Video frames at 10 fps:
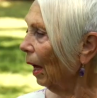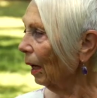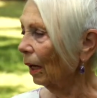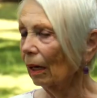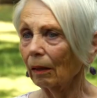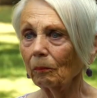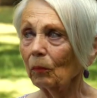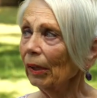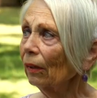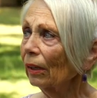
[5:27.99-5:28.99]

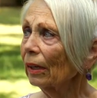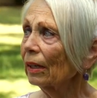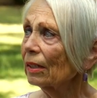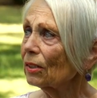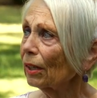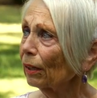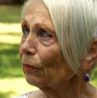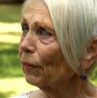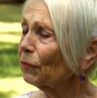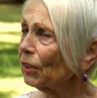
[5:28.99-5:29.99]
Well, it
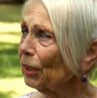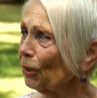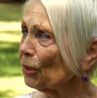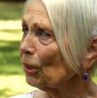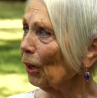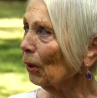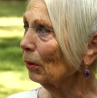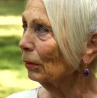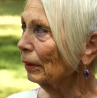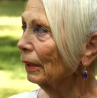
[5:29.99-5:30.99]
started 15 years ago.